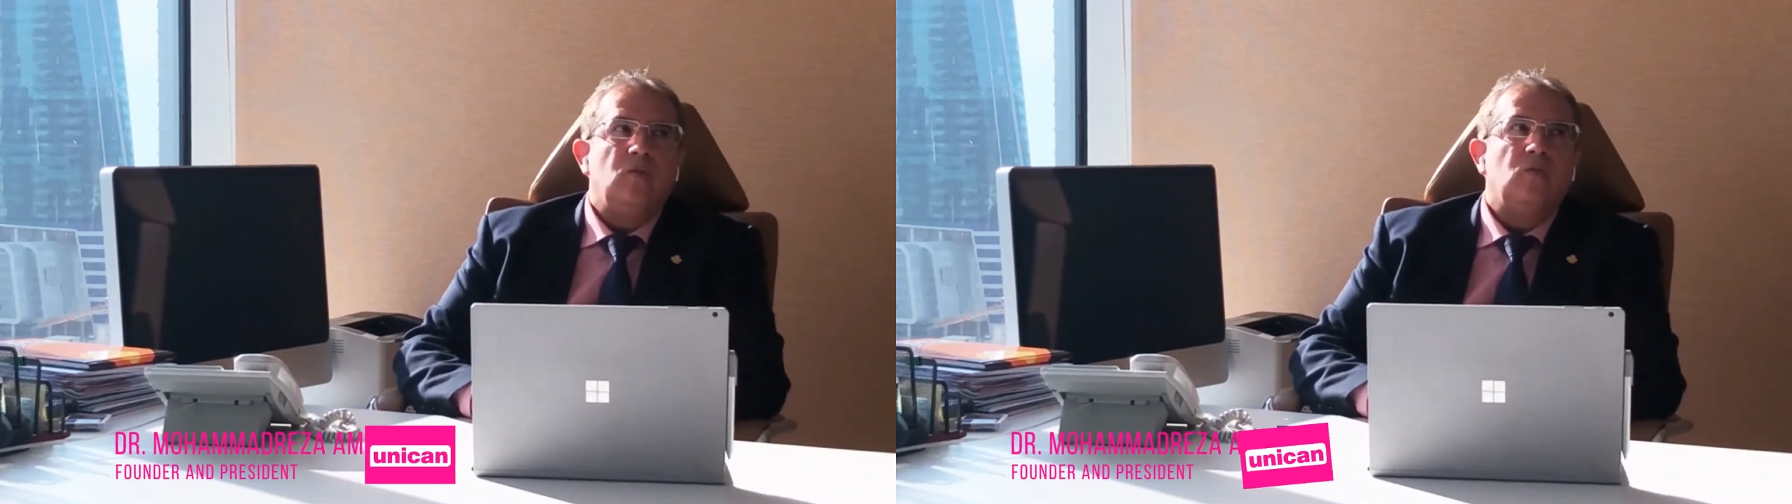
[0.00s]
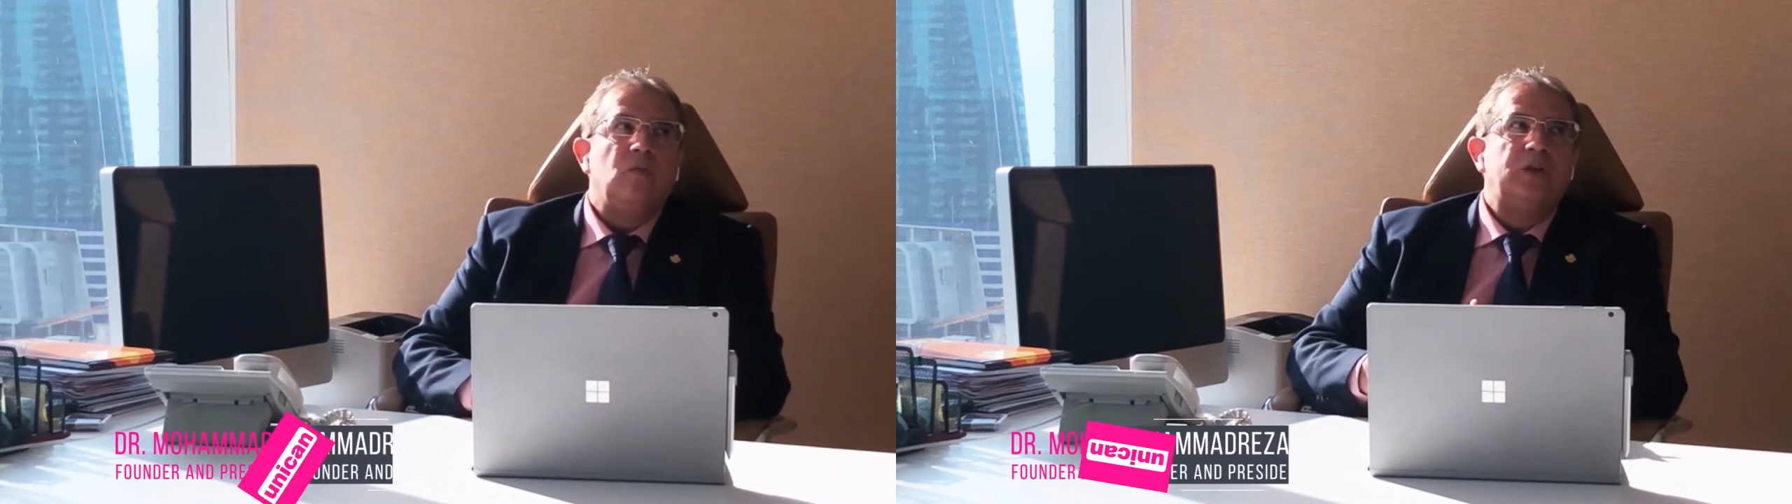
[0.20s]

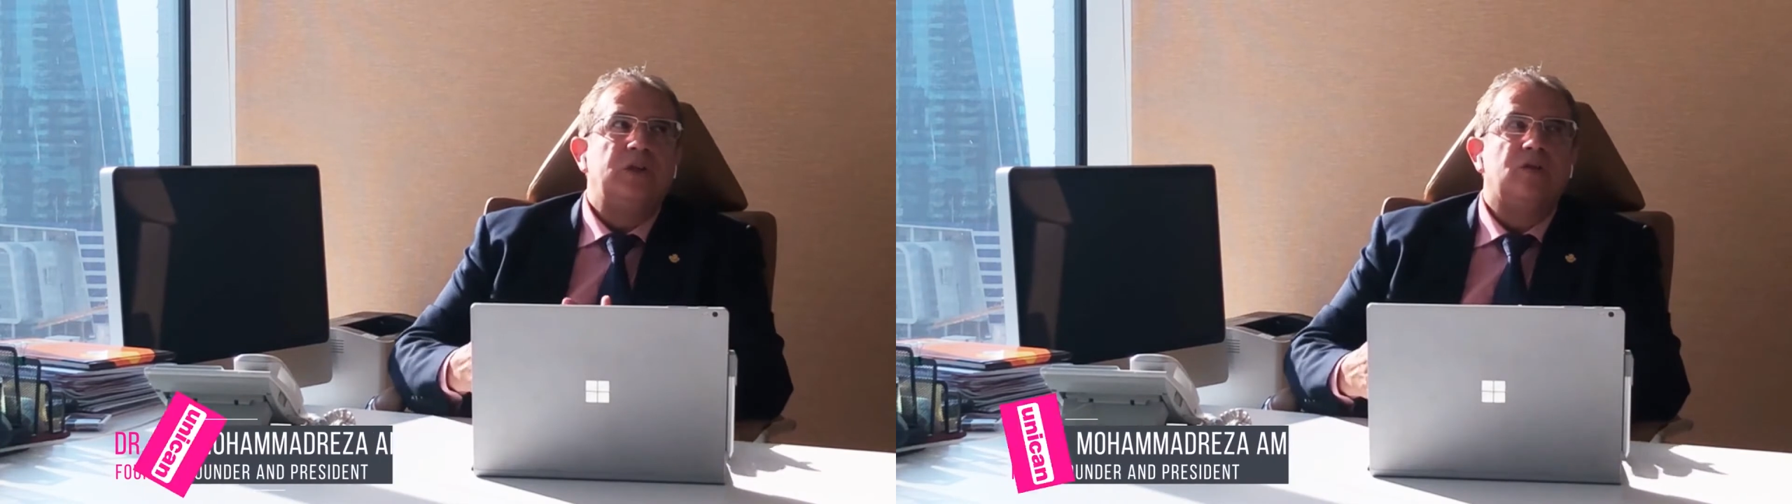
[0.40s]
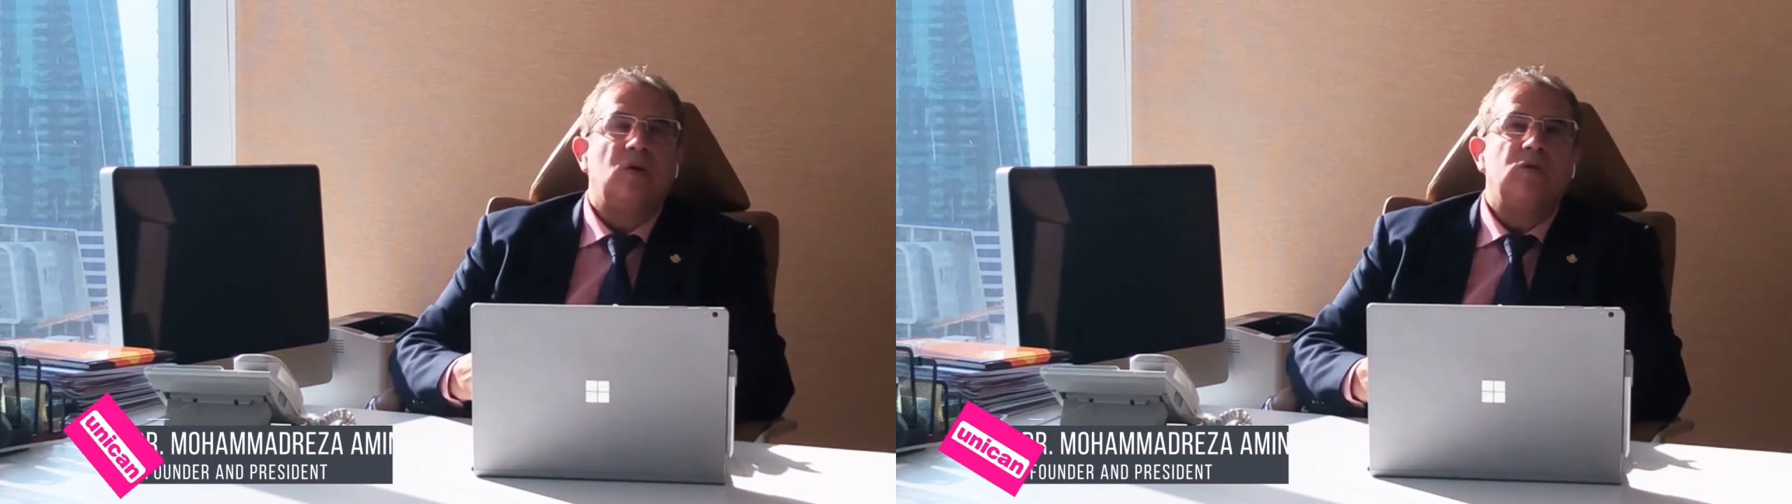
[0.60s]
which
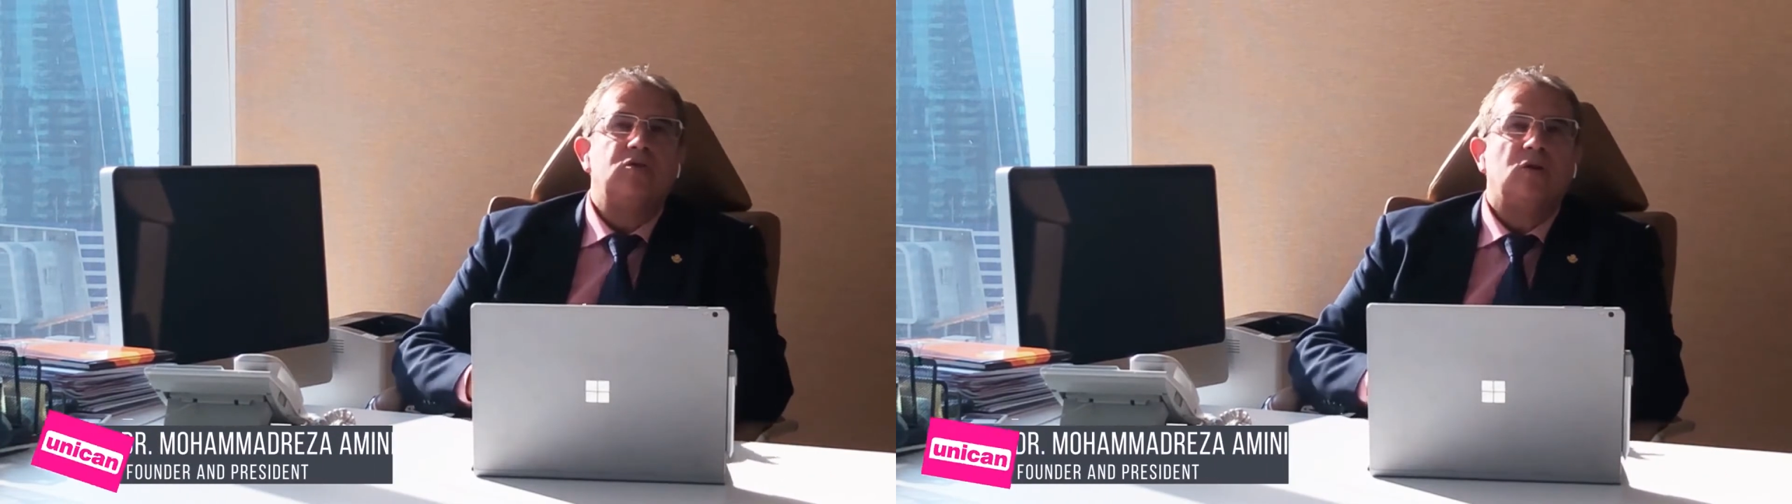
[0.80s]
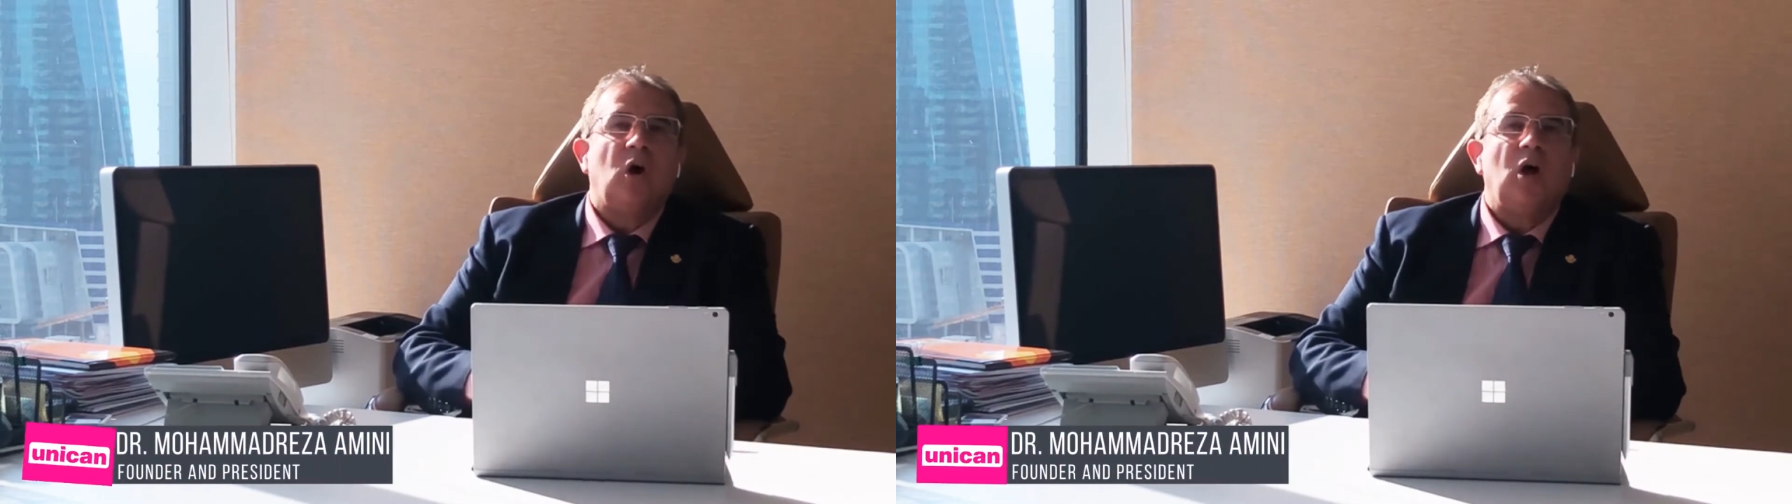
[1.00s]
is
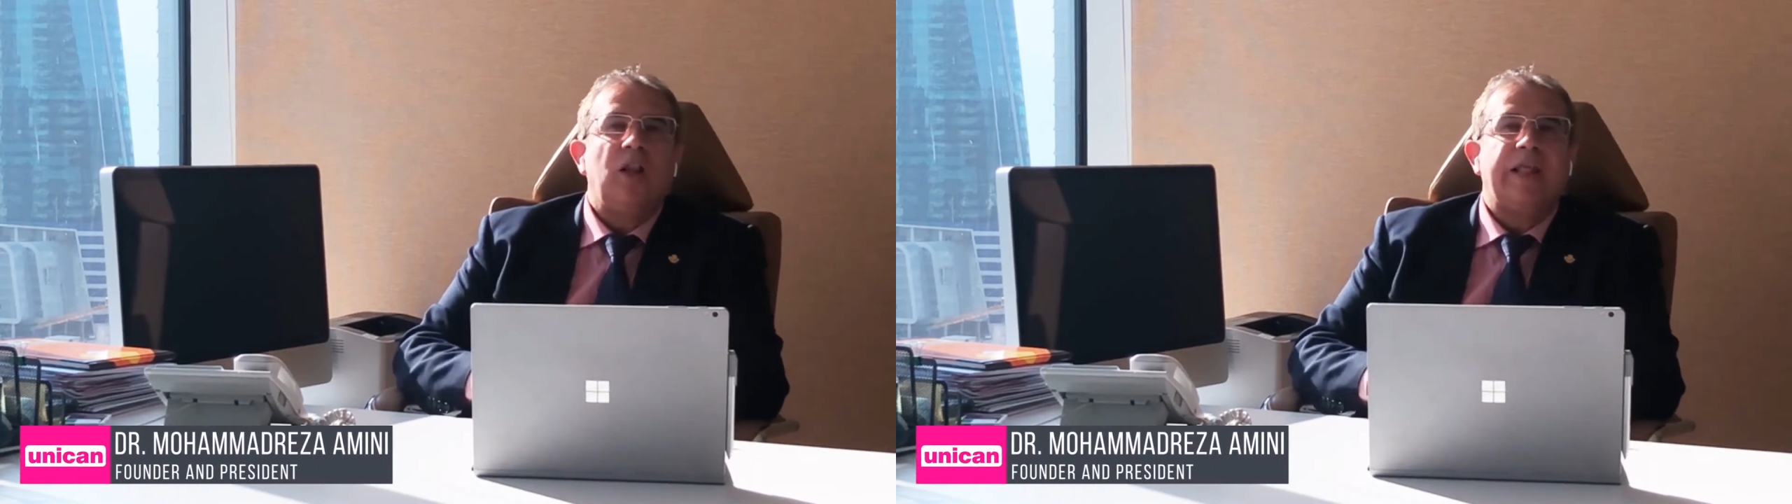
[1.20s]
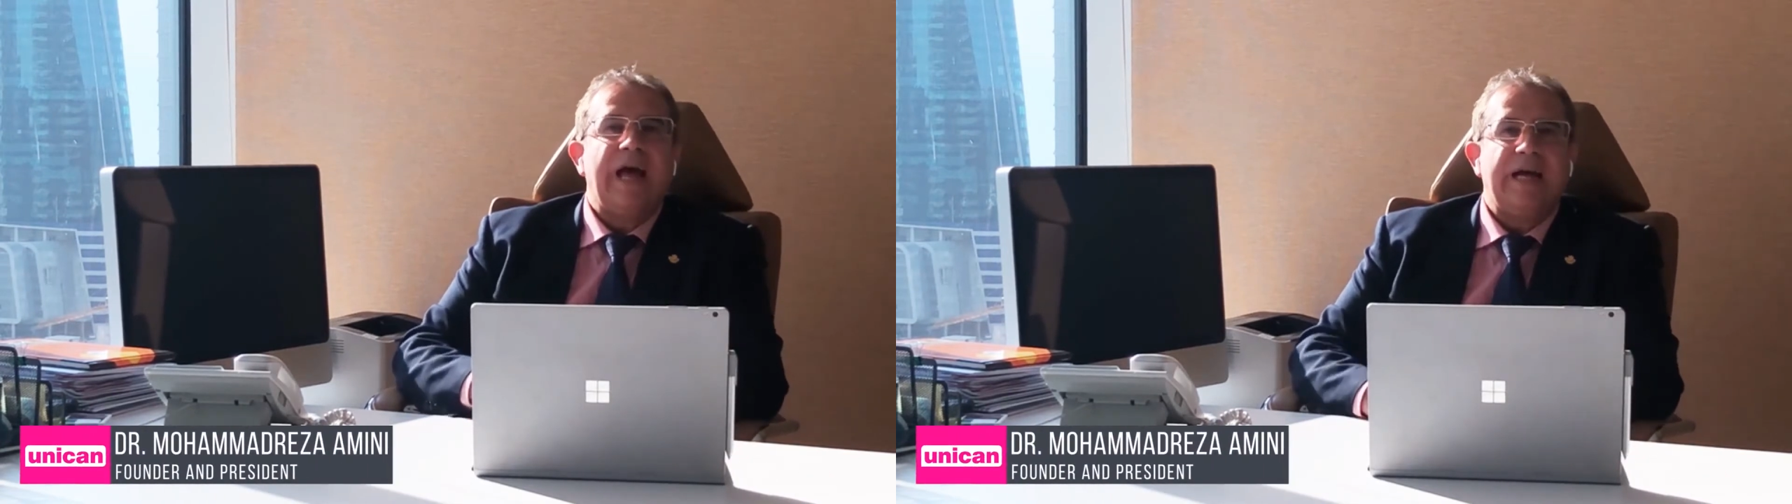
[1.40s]
also
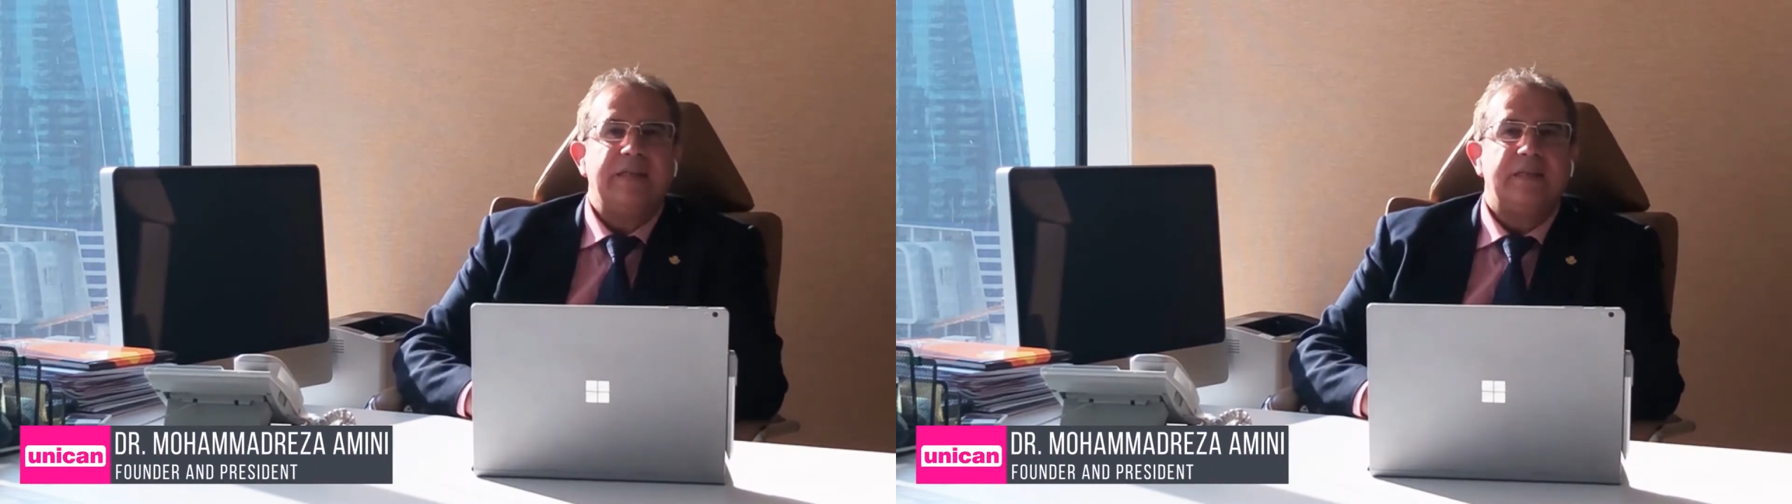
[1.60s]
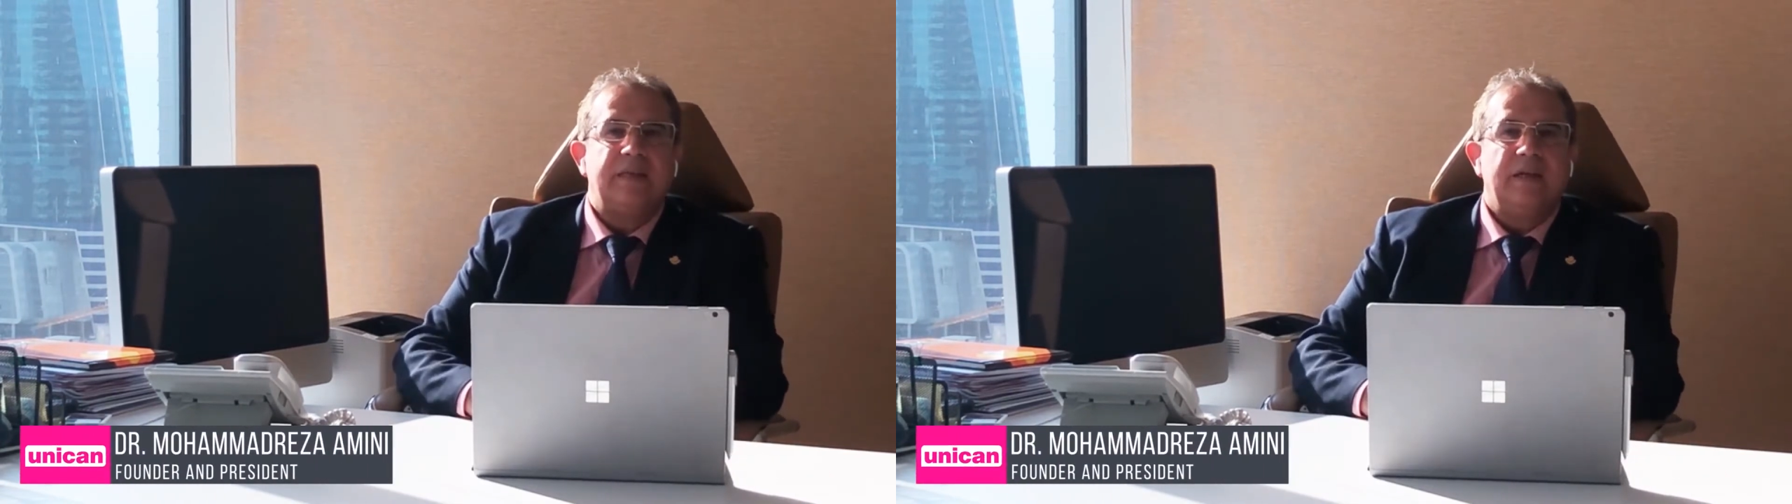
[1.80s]
called
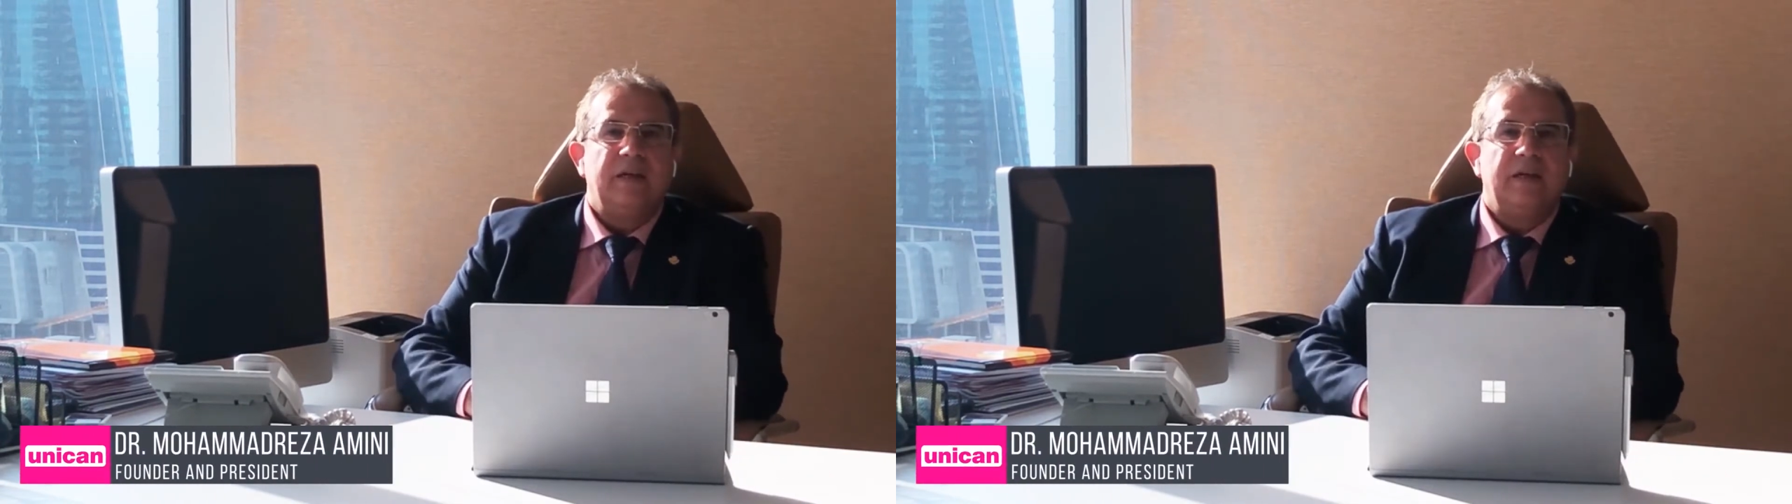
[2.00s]
as